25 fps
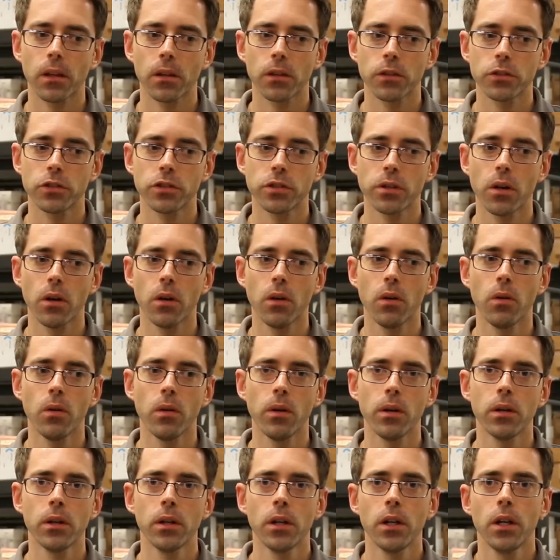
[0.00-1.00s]
So
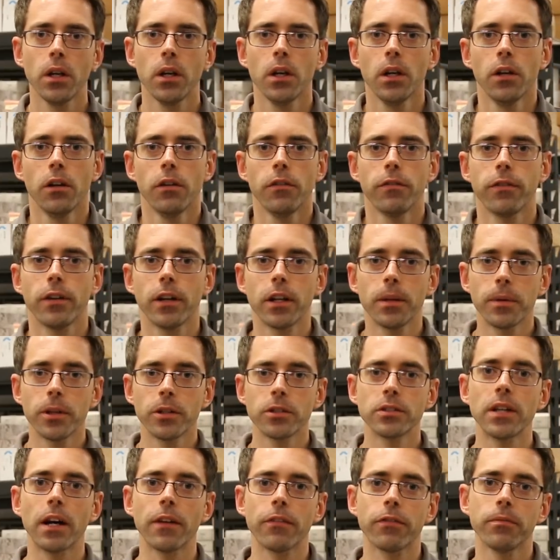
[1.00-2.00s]
for anybody
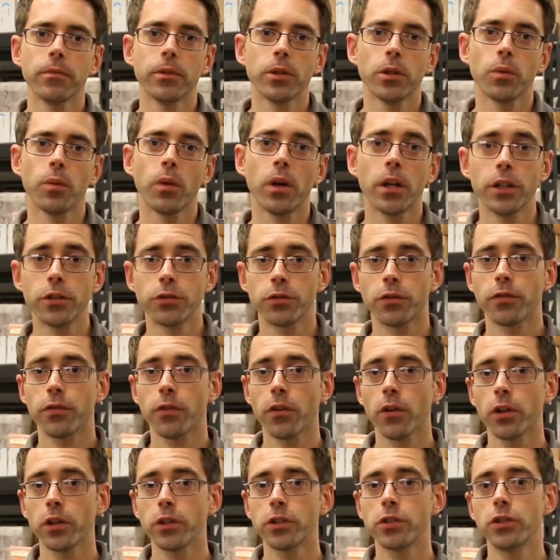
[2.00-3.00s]
who's not familiar with what he's
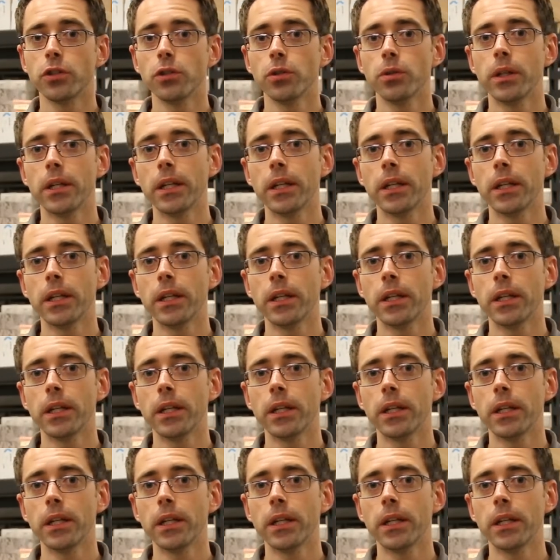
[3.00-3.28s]
referring to,